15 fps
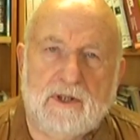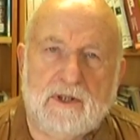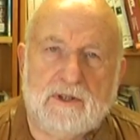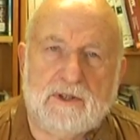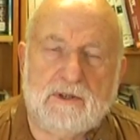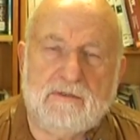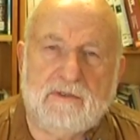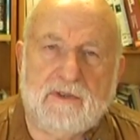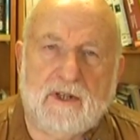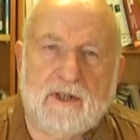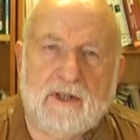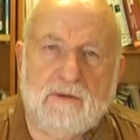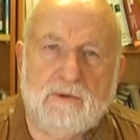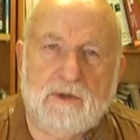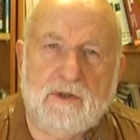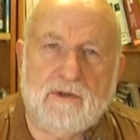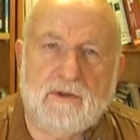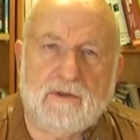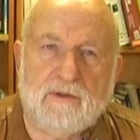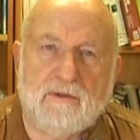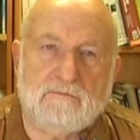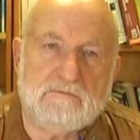she fell in
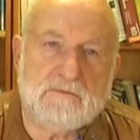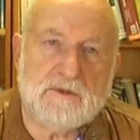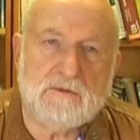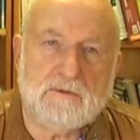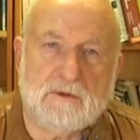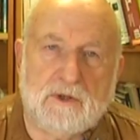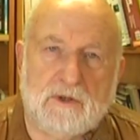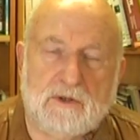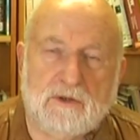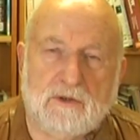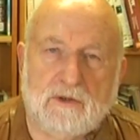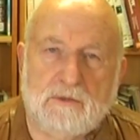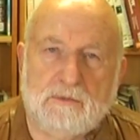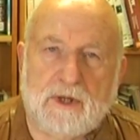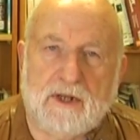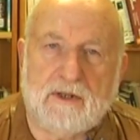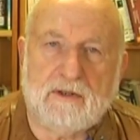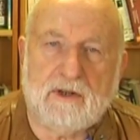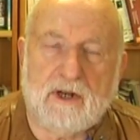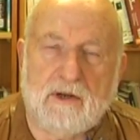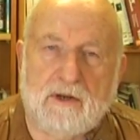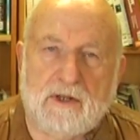with what you'd call a bad
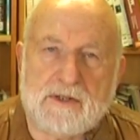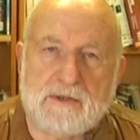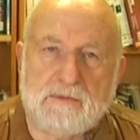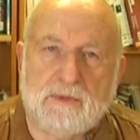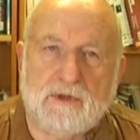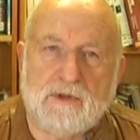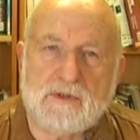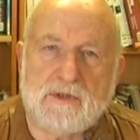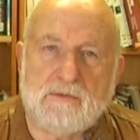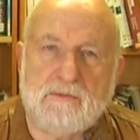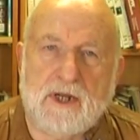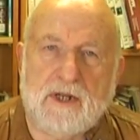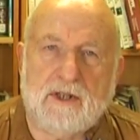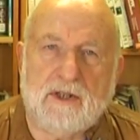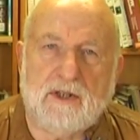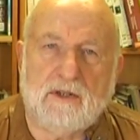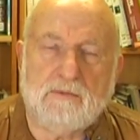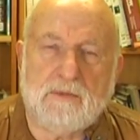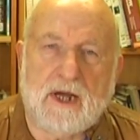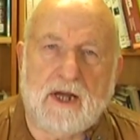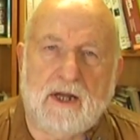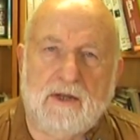crowd, I suppose, and met a young
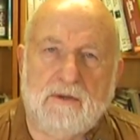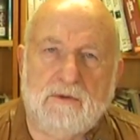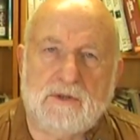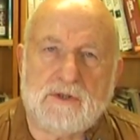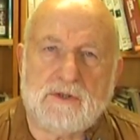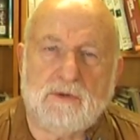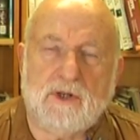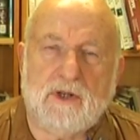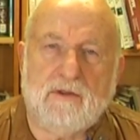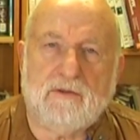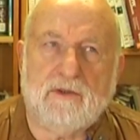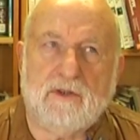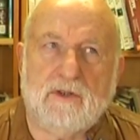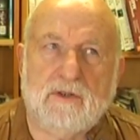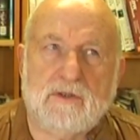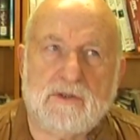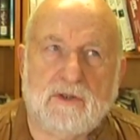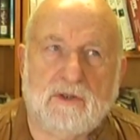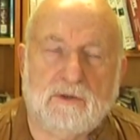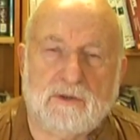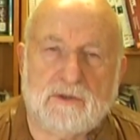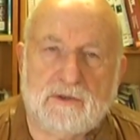man who was 23 years
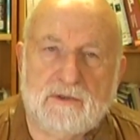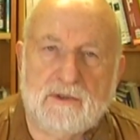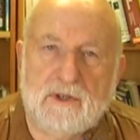old.